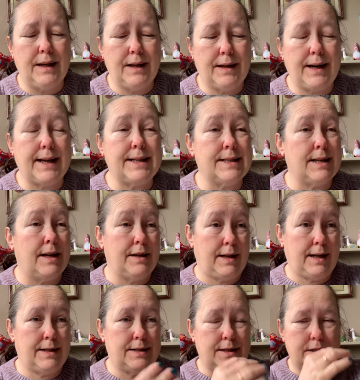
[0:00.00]
Like
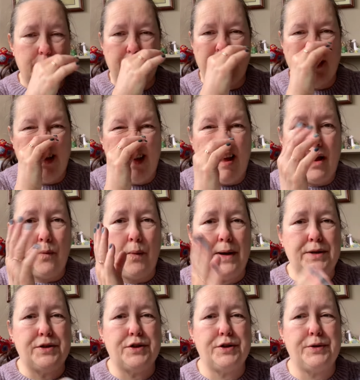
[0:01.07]
I said earlier, I
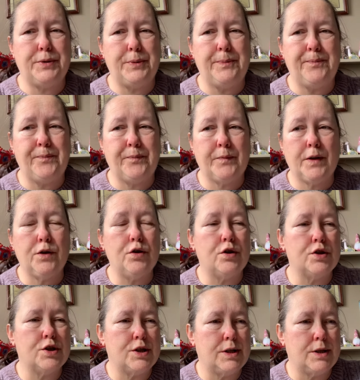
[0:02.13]
went to
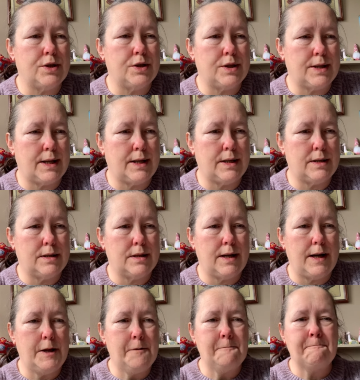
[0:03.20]
Yorkshire Stitcher's Day
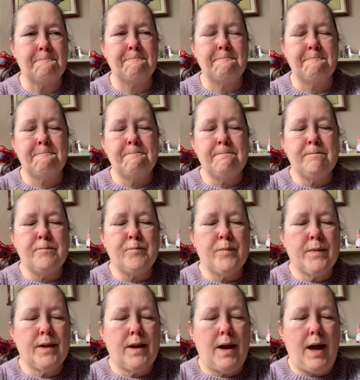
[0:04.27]
yesterday.
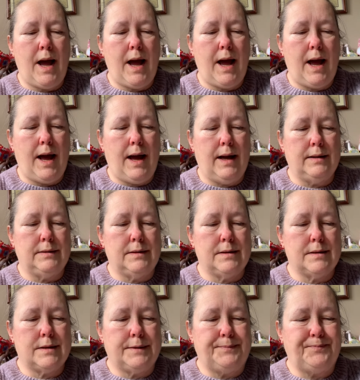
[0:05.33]
And